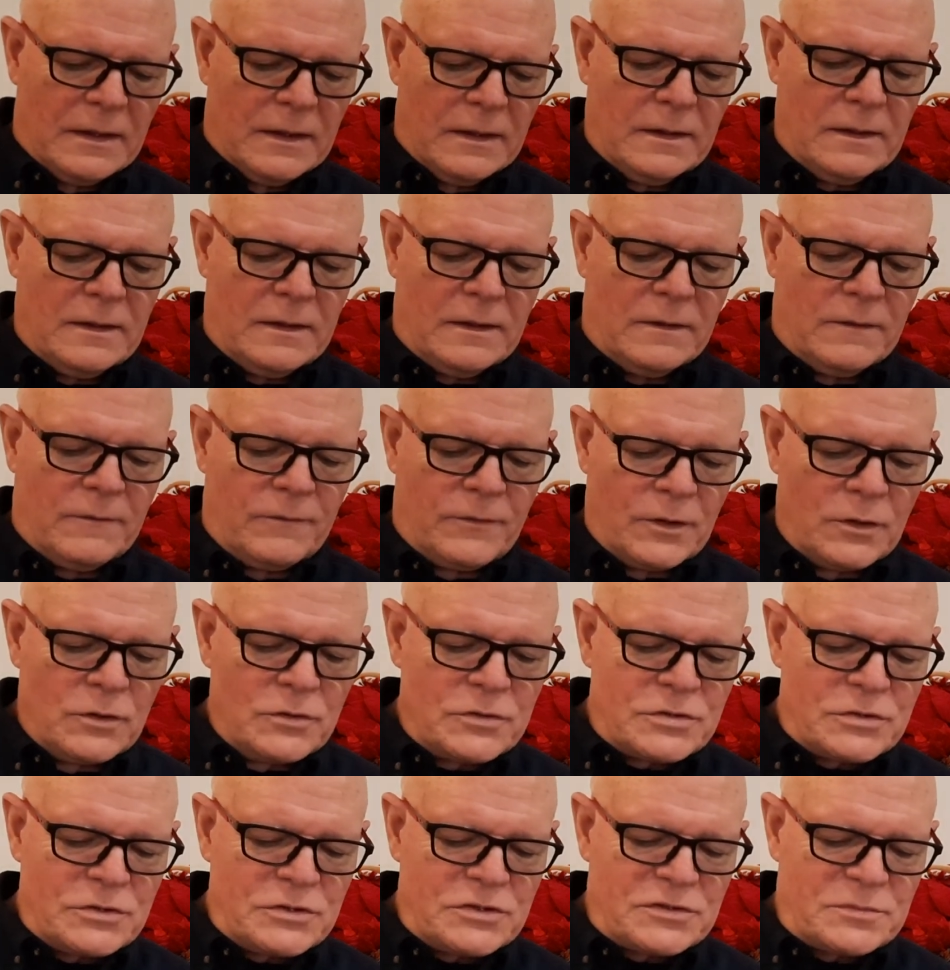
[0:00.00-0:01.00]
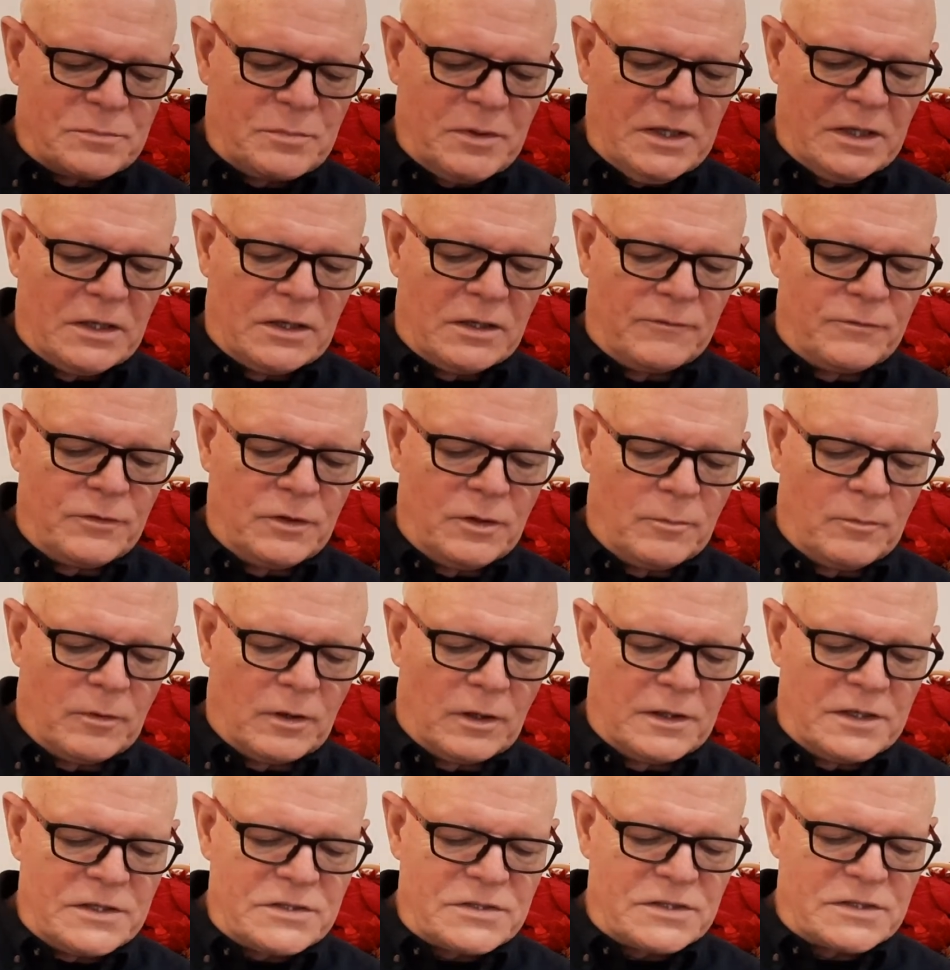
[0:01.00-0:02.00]
Those who speak of you
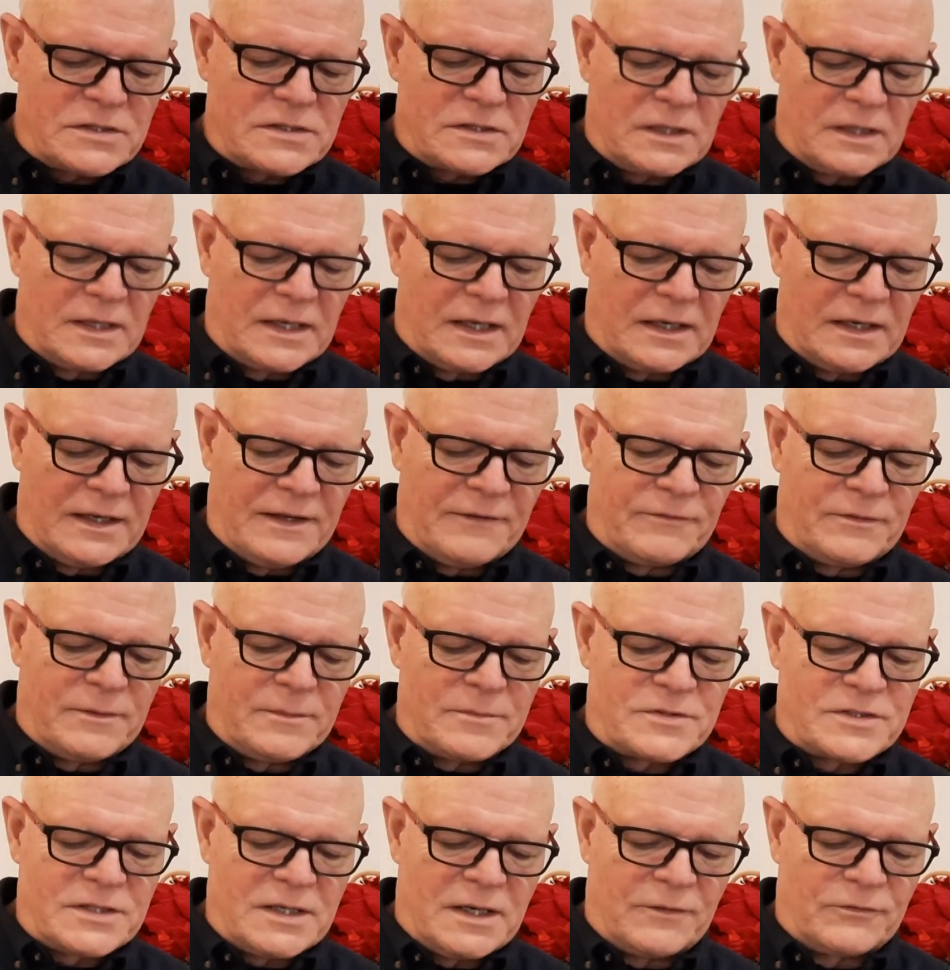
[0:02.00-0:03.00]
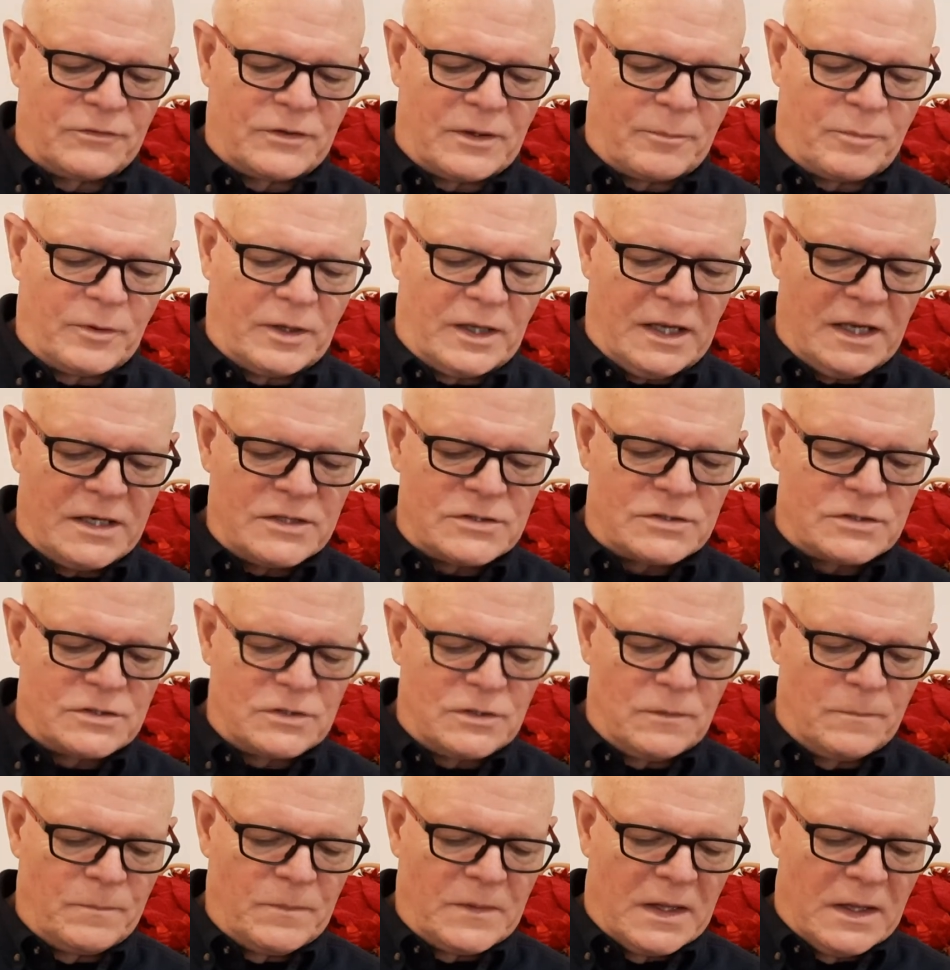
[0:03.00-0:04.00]
maliciously and lift themselves up against
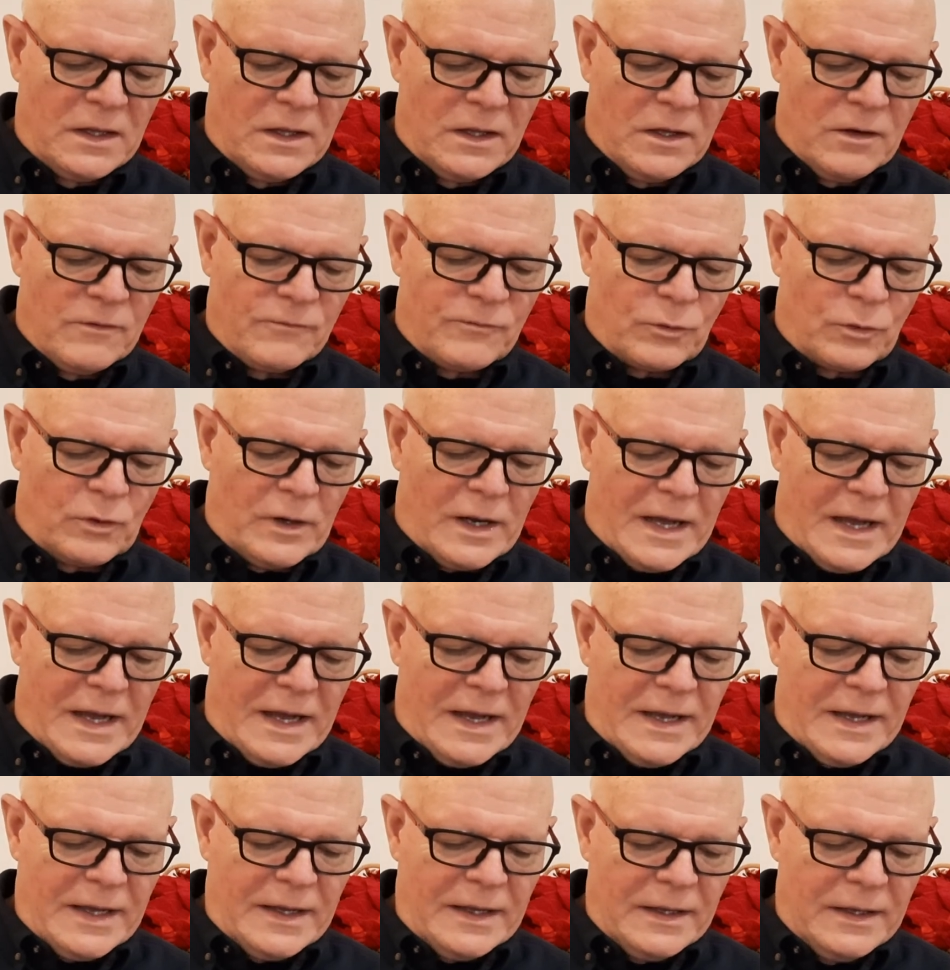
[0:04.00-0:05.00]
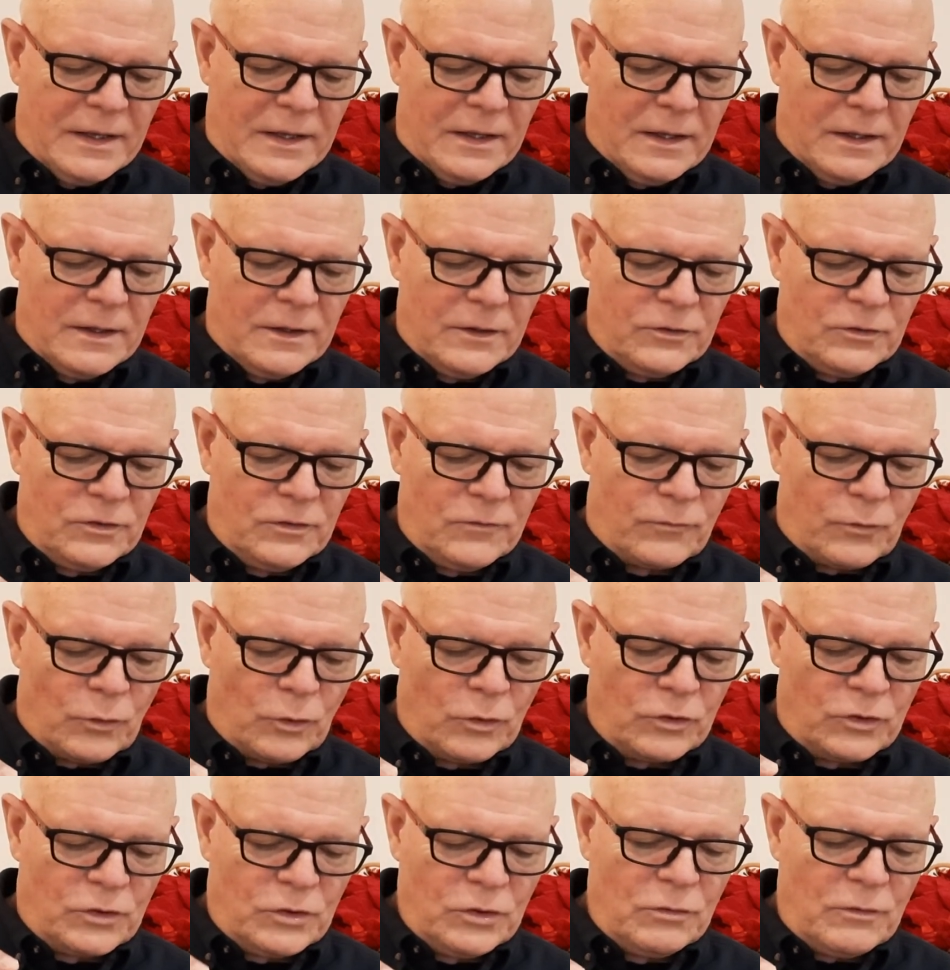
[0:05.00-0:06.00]
you, for
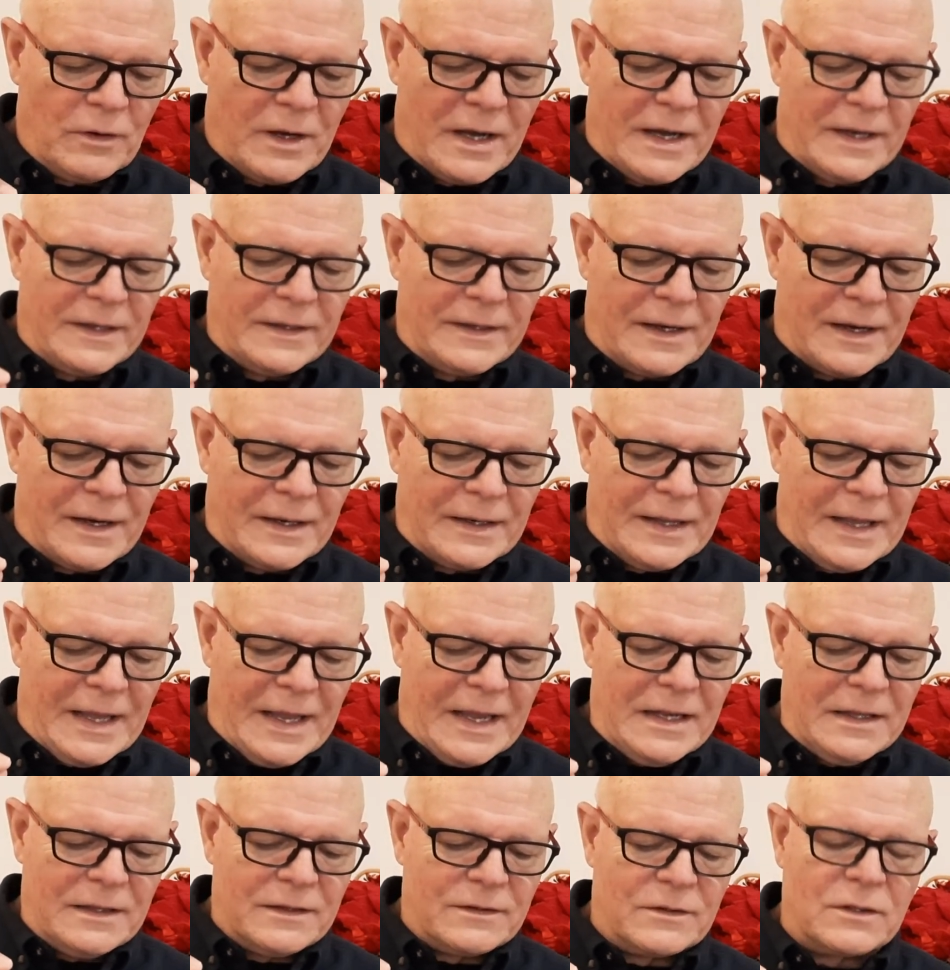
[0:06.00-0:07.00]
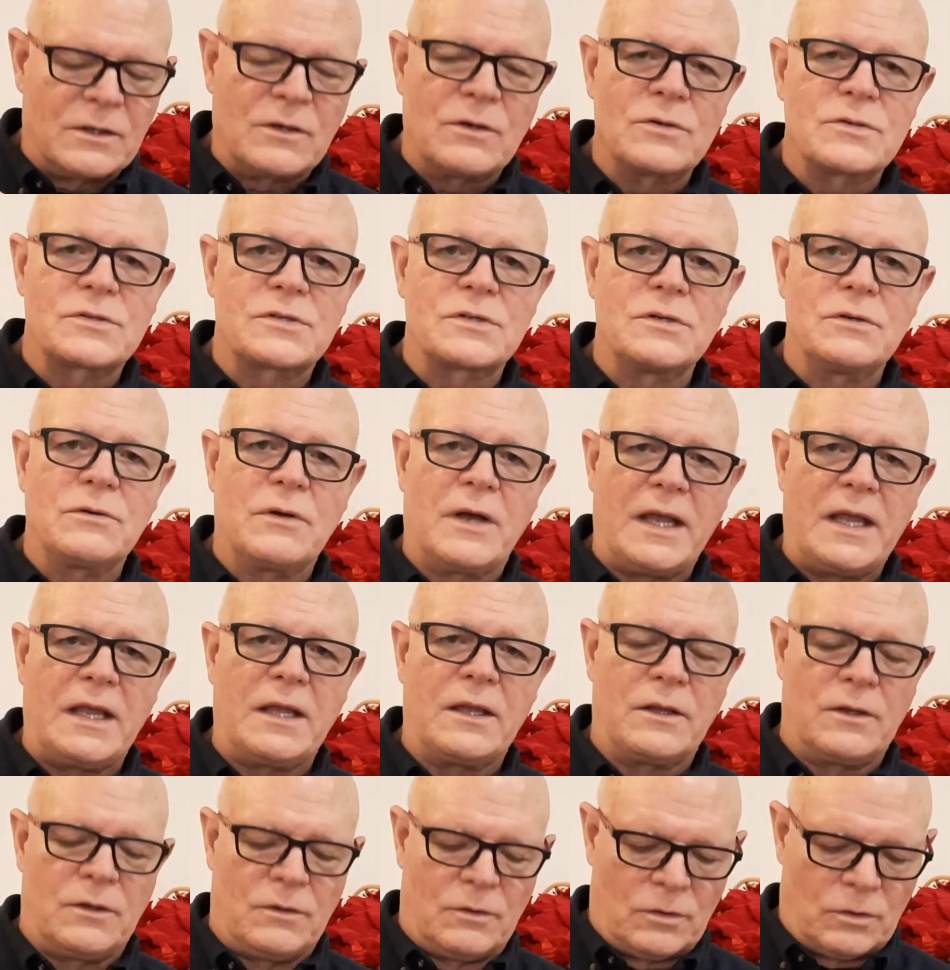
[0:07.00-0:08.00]
do I not hate those who hate
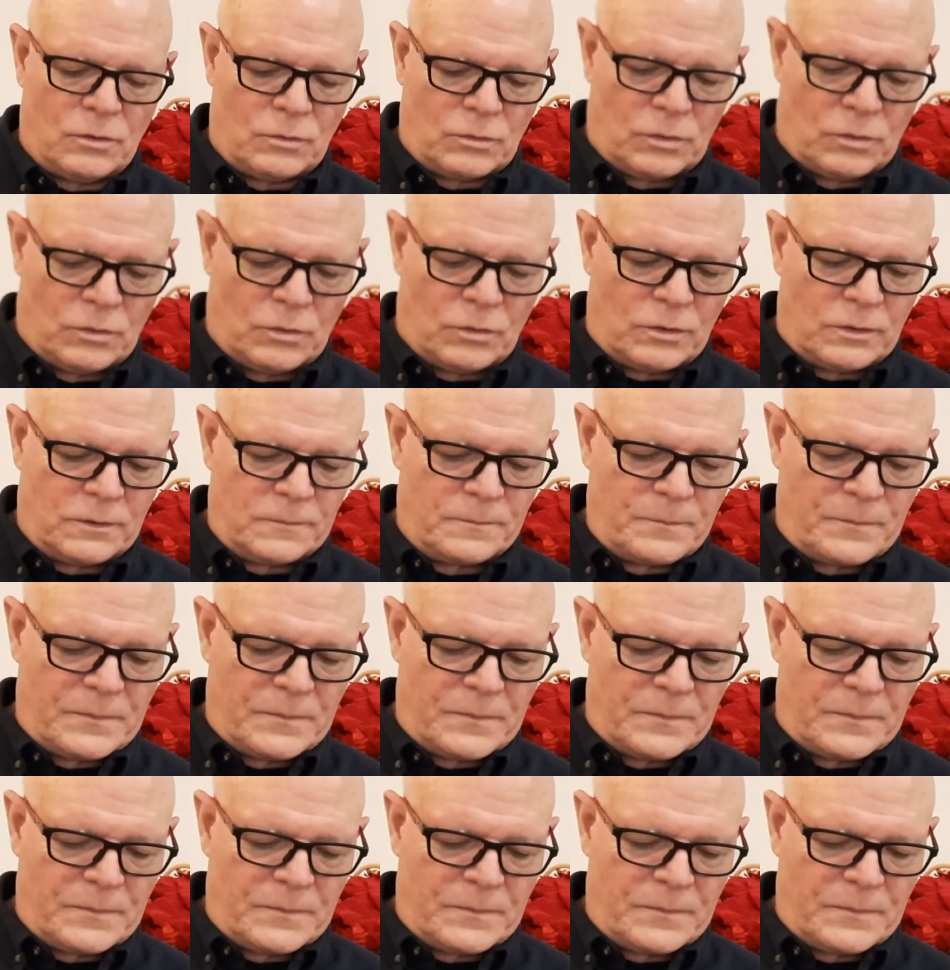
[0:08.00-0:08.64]
you, O Lord?